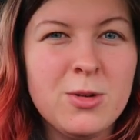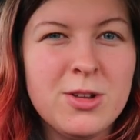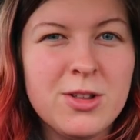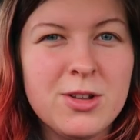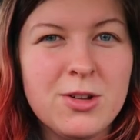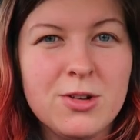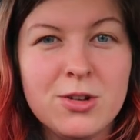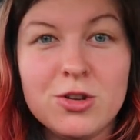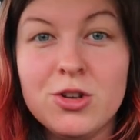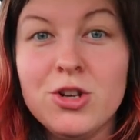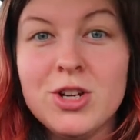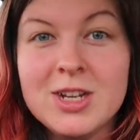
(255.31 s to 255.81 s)
What are they
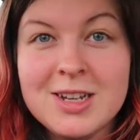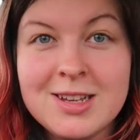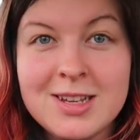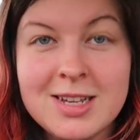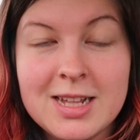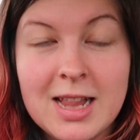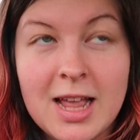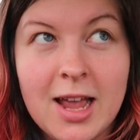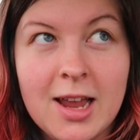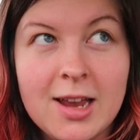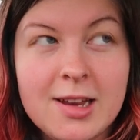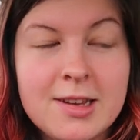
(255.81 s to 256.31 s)
called? Chicken
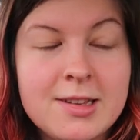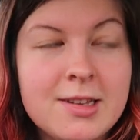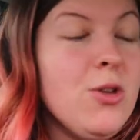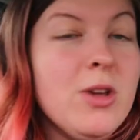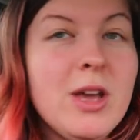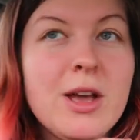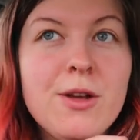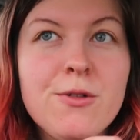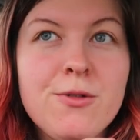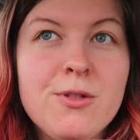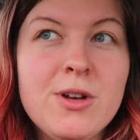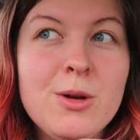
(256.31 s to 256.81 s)
selects. You
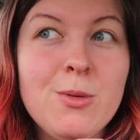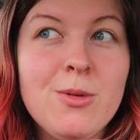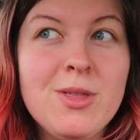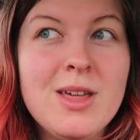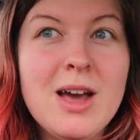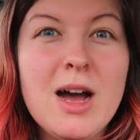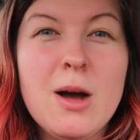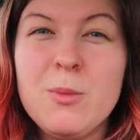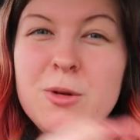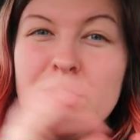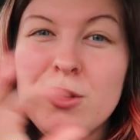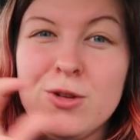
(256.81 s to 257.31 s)
get it free with
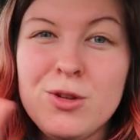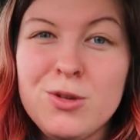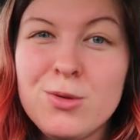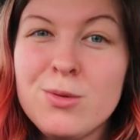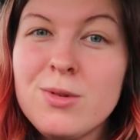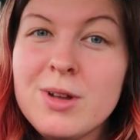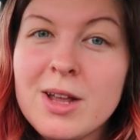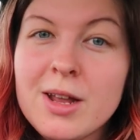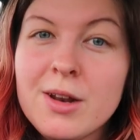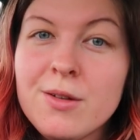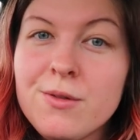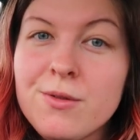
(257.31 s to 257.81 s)
that, but you
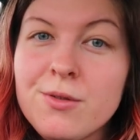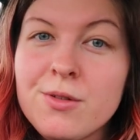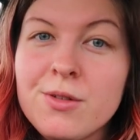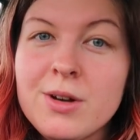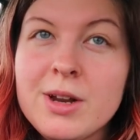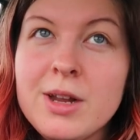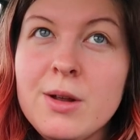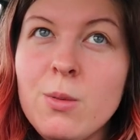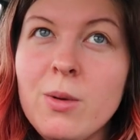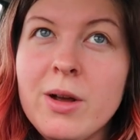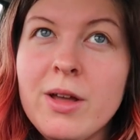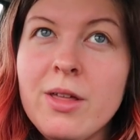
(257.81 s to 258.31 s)
don't get it
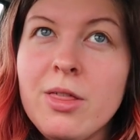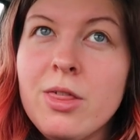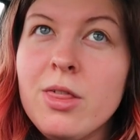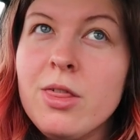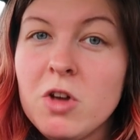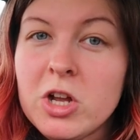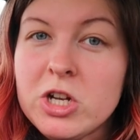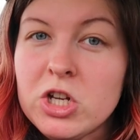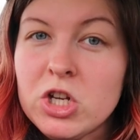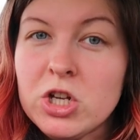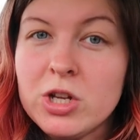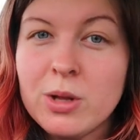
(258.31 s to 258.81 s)
free with
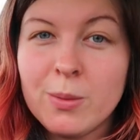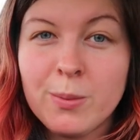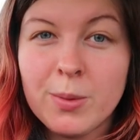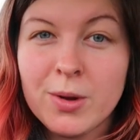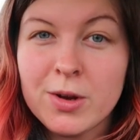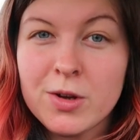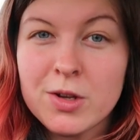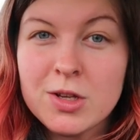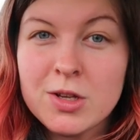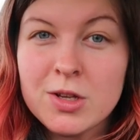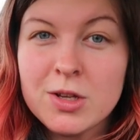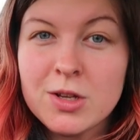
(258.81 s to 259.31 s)
veggie
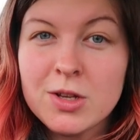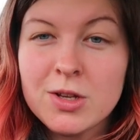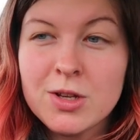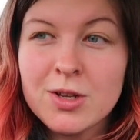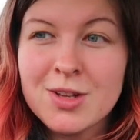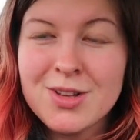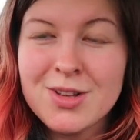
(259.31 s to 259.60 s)
dippers.